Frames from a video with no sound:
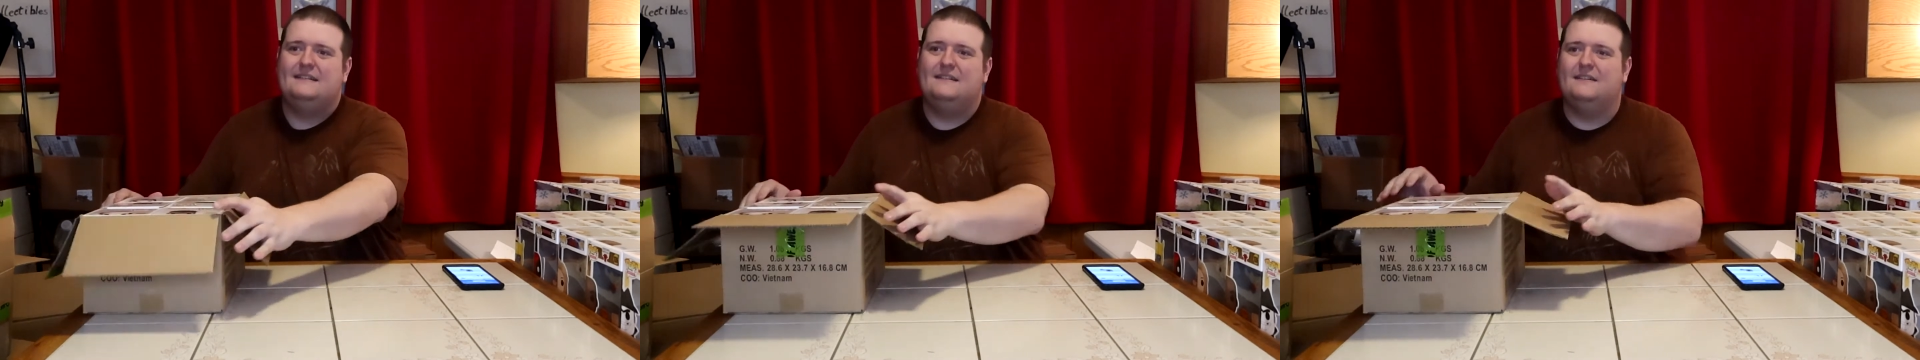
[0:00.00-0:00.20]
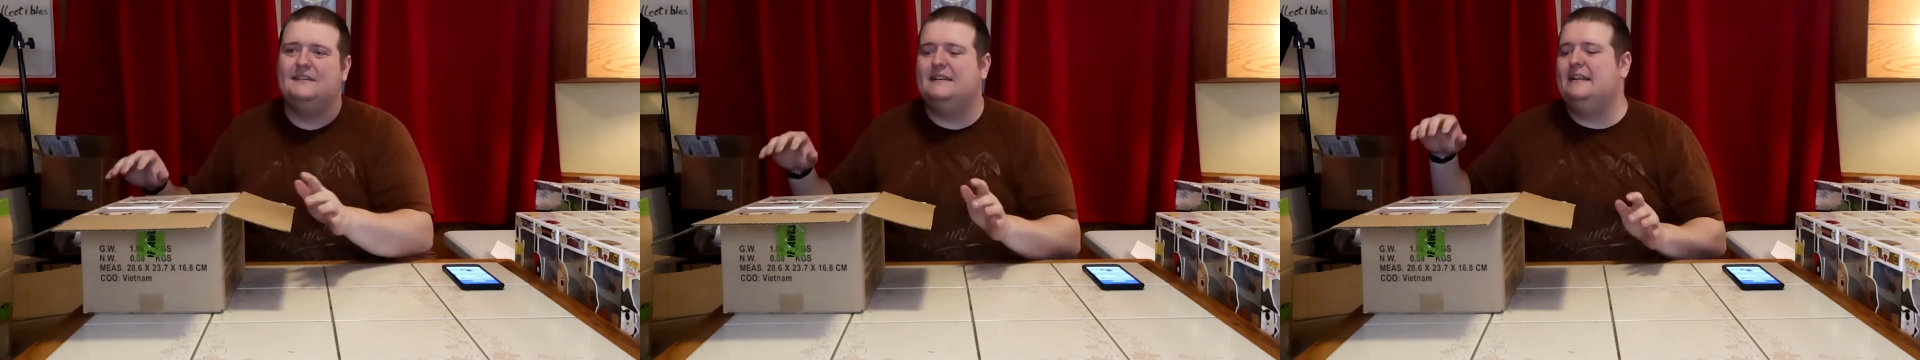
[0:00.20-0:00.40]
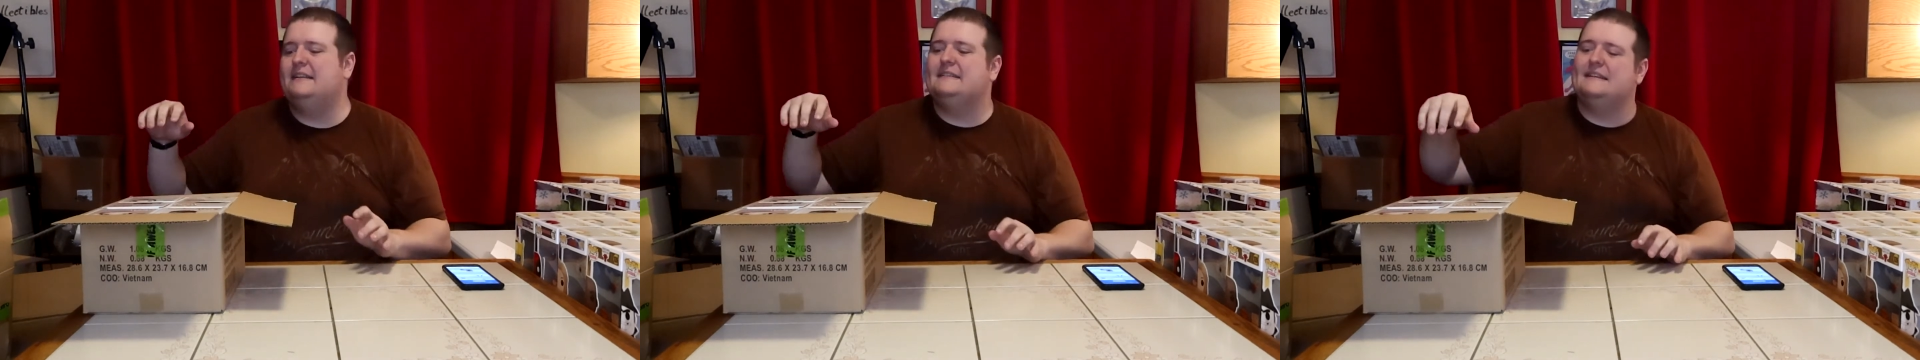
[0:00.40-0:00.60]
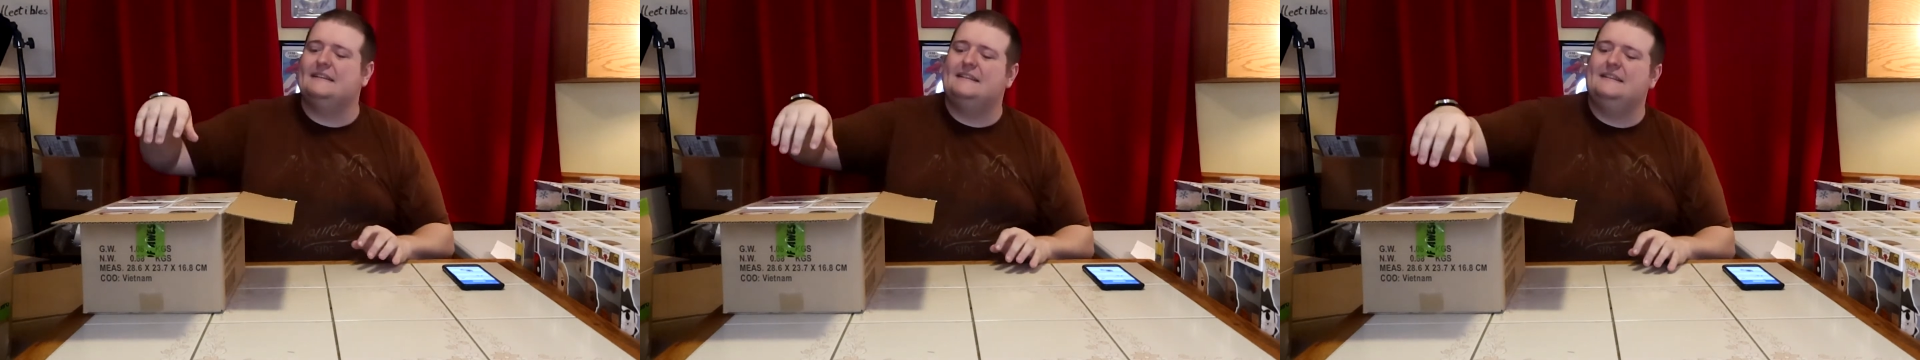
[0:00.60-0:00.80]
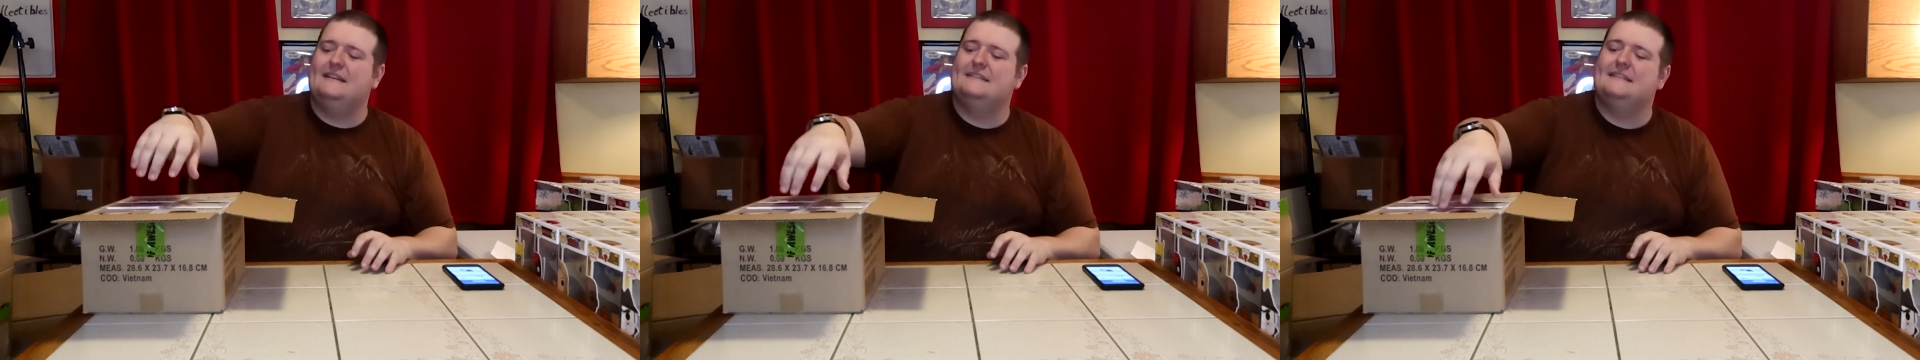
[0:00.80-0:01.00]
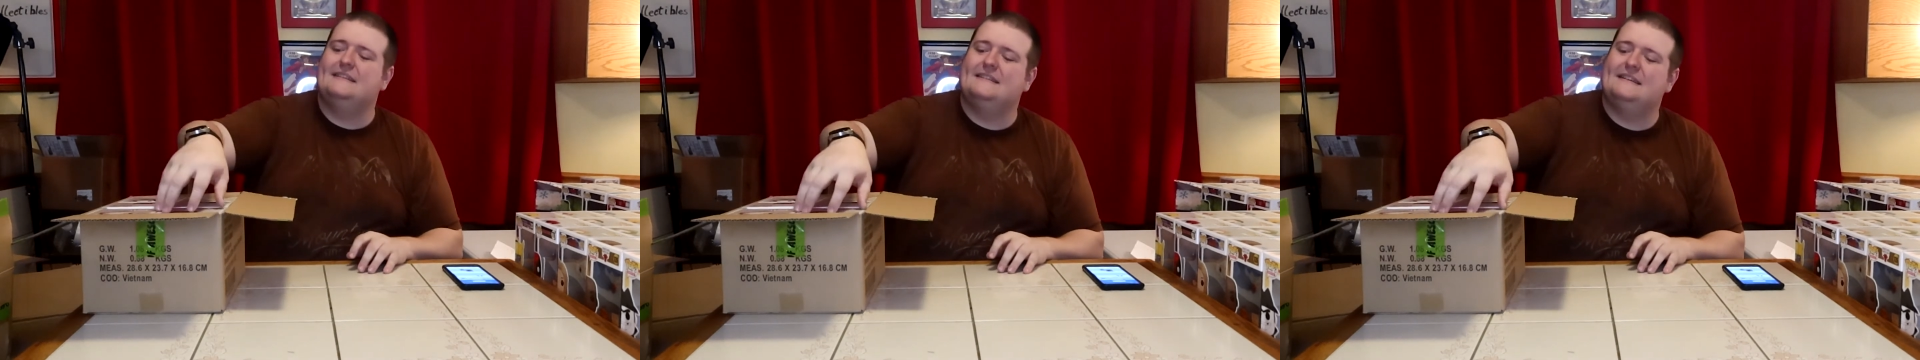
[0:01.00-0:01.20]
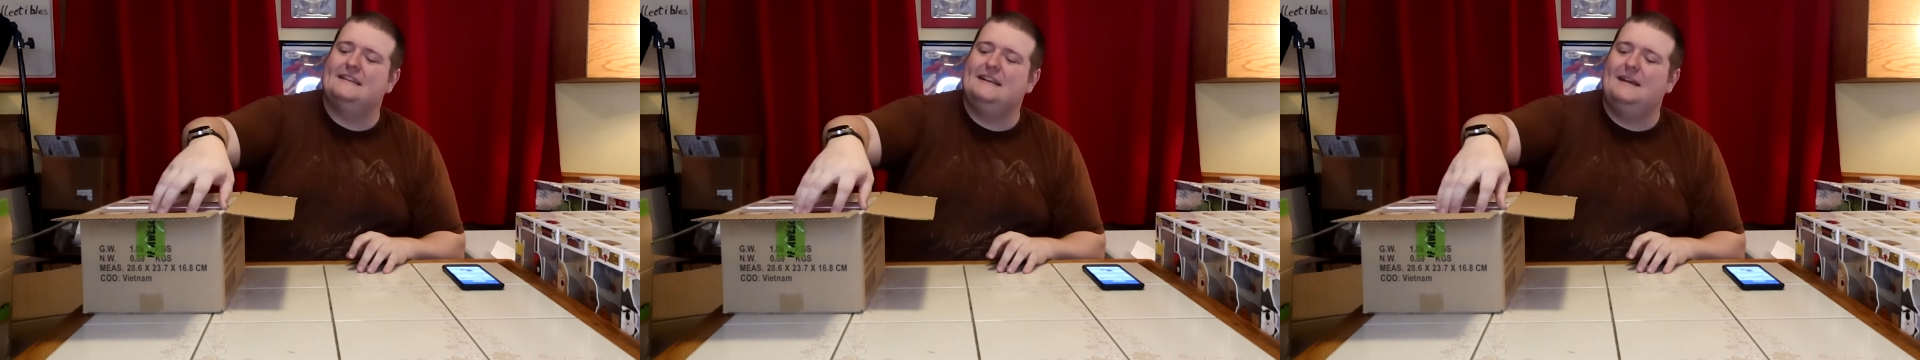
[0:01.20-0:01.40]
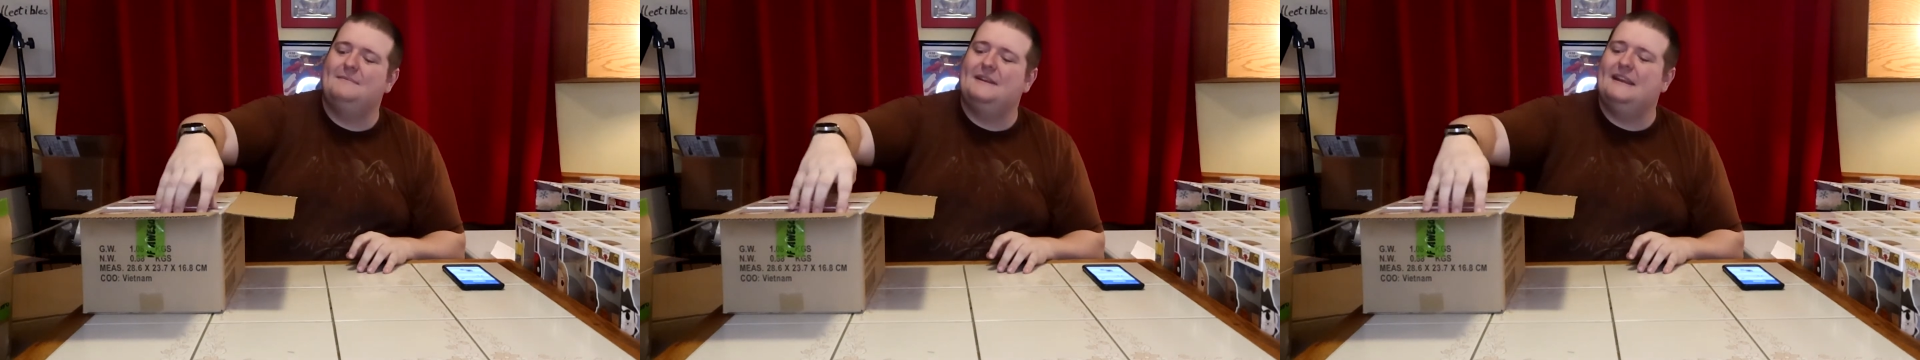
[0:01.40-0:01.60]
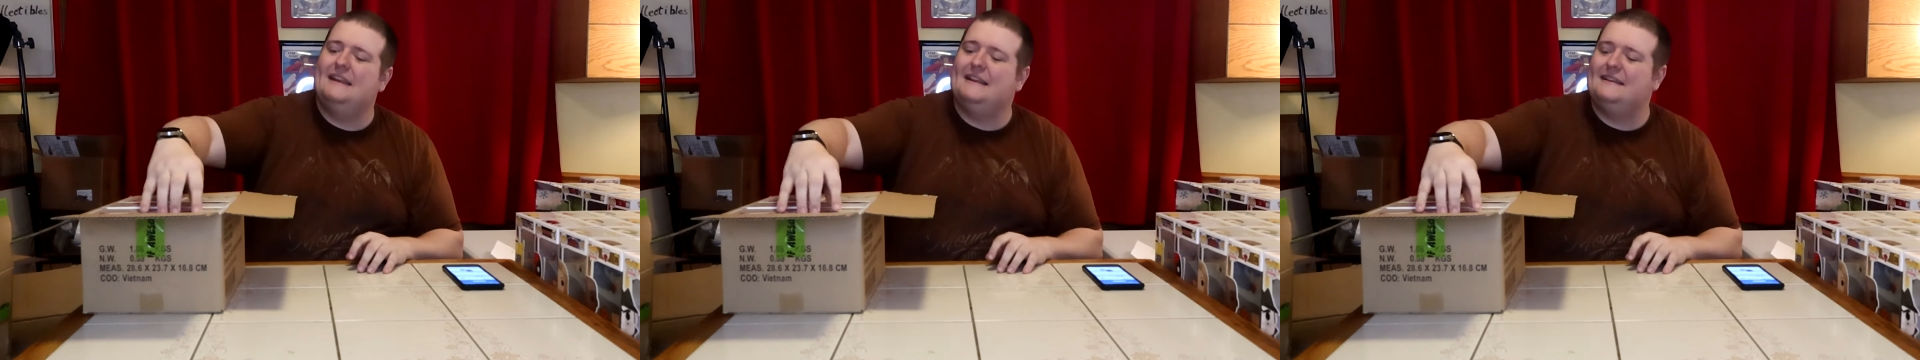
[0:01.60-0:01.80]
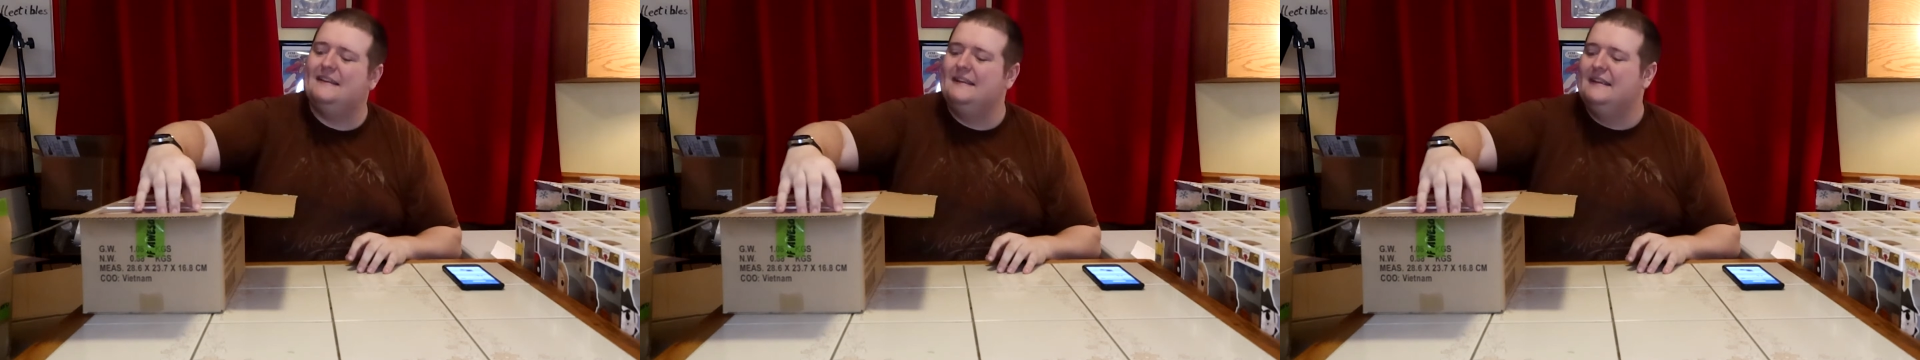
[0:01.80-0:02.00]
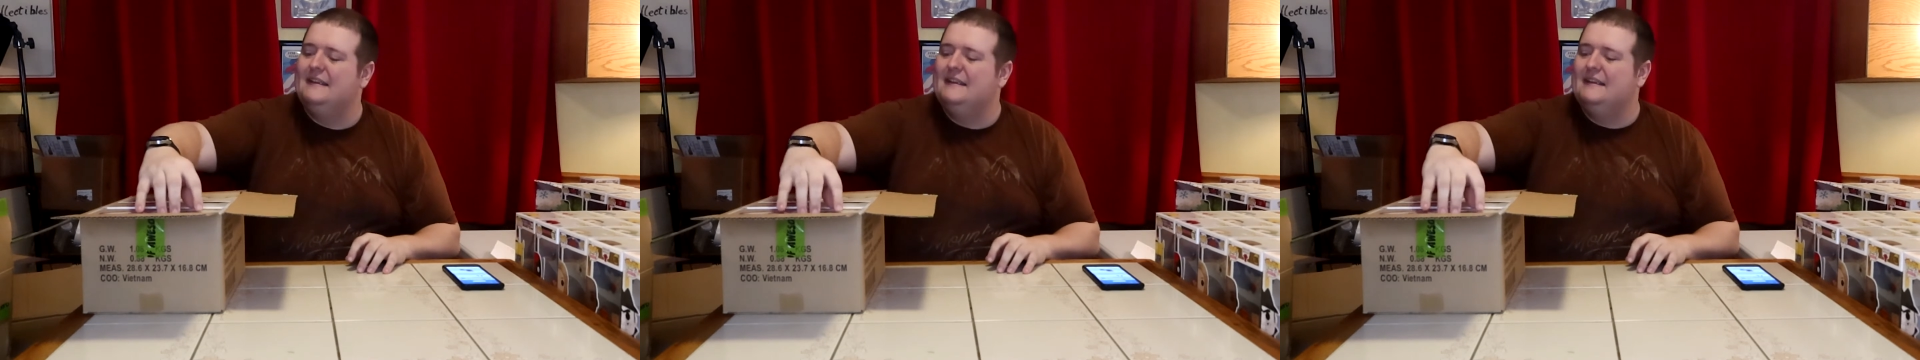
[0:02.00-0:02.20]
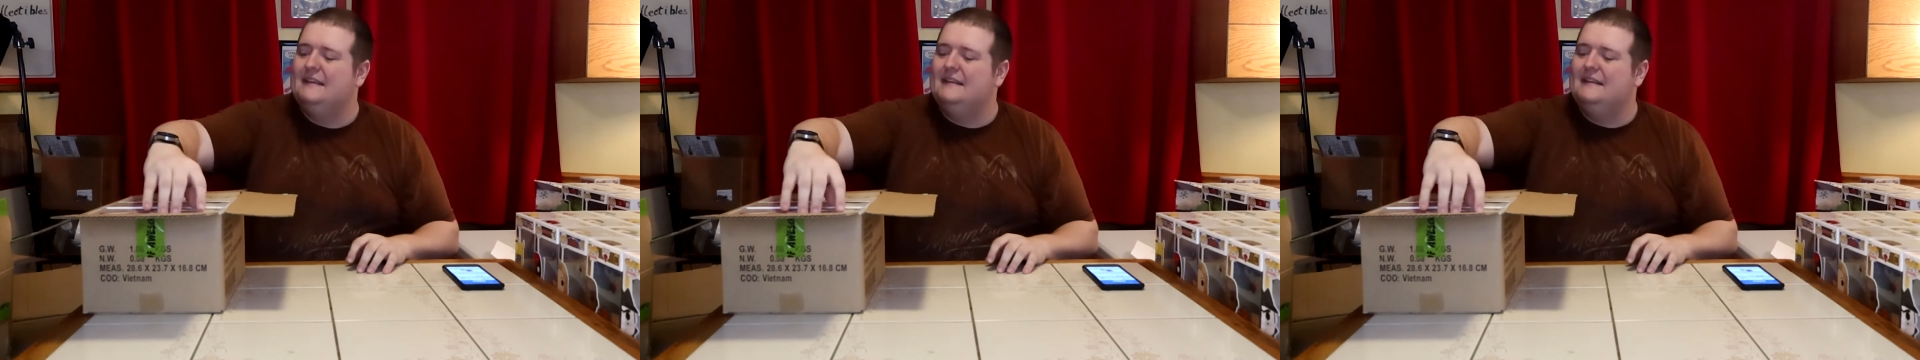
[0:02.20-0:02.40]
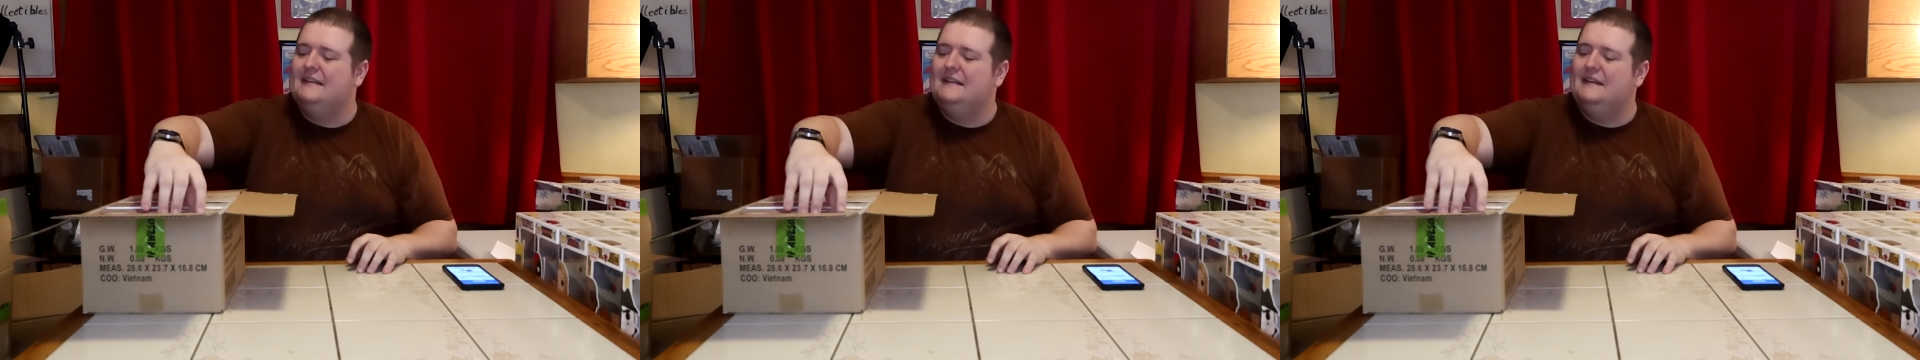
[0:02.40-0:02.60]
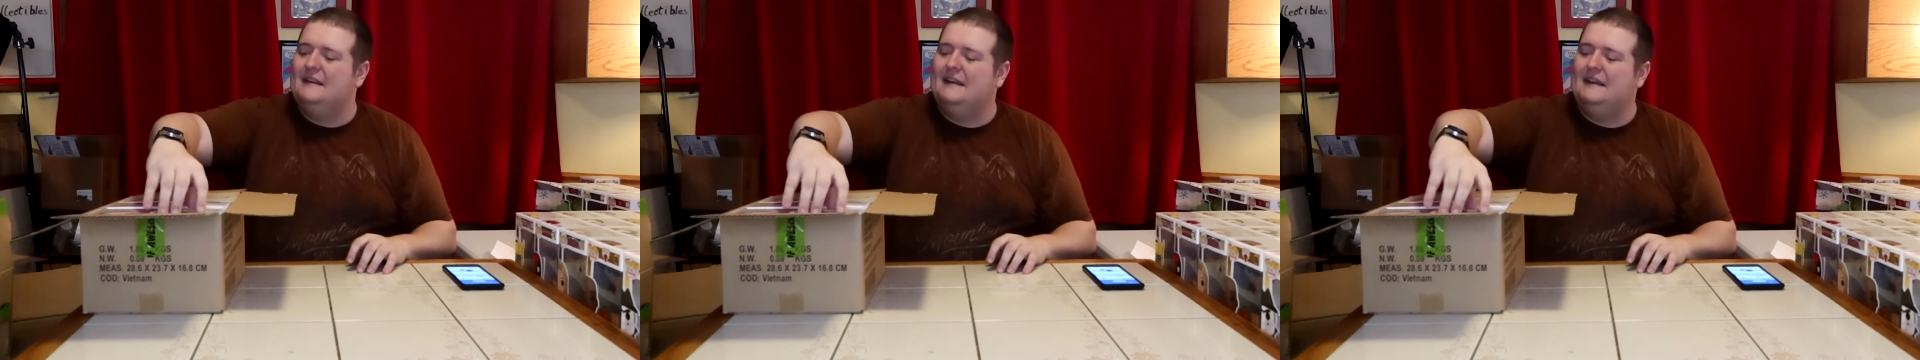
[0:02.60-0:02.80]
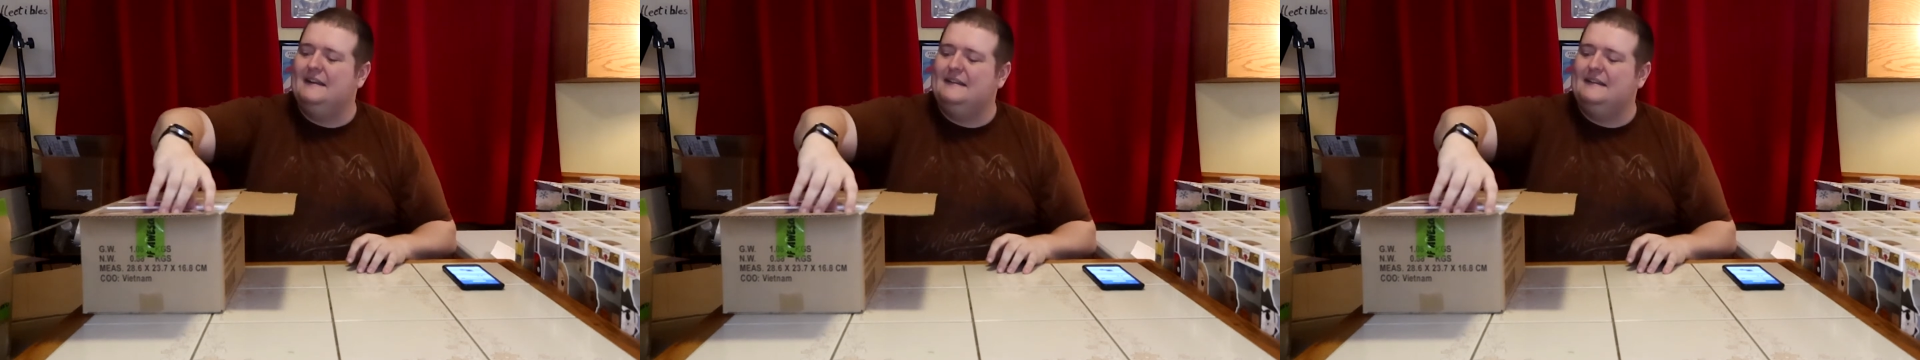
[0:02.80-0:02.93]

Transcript: Or it does. That doesn't. I'm an idiot. All